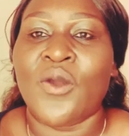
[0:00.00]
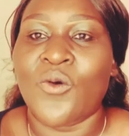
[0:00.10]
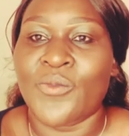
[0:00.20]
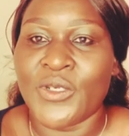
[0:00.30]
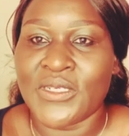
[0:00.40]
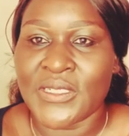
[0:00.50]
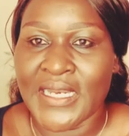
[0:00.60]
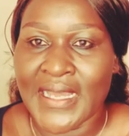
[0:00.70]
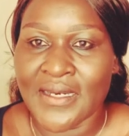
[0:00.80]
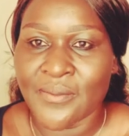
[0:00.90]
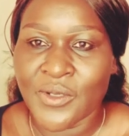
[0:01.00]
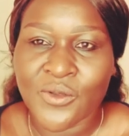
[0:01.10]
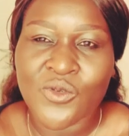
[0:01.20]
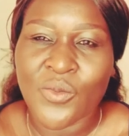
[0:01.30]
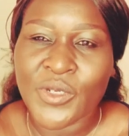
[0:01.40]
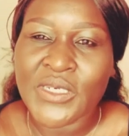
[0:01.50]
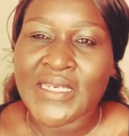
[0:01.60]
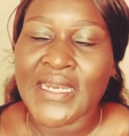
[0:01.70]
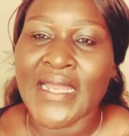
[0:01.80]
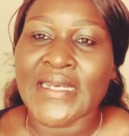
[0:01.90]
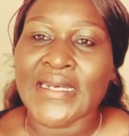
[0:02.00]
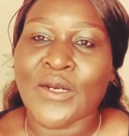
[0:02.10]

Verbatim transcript: community land because community land